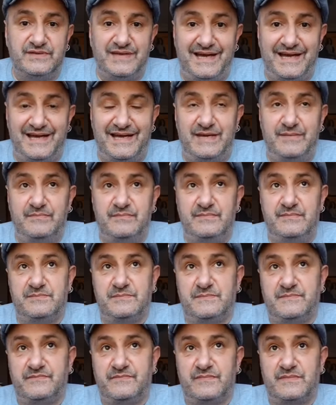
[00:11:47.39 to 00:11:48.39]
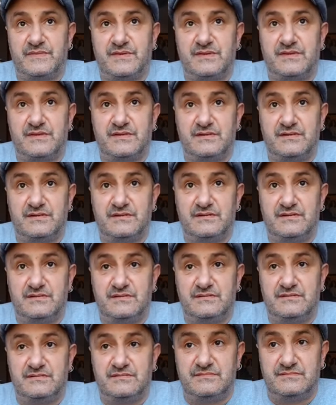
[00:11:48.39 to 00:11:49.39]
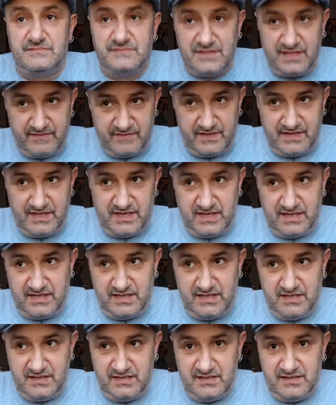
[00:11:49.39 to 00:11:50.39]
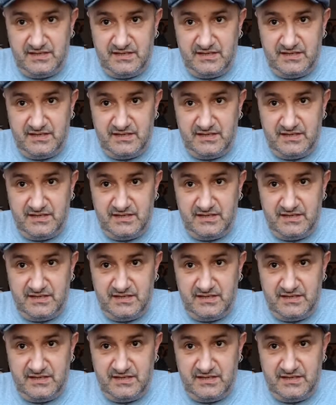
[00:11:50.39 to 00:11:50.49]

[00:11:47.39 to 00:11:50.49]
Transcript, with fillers: game, Devin Haney.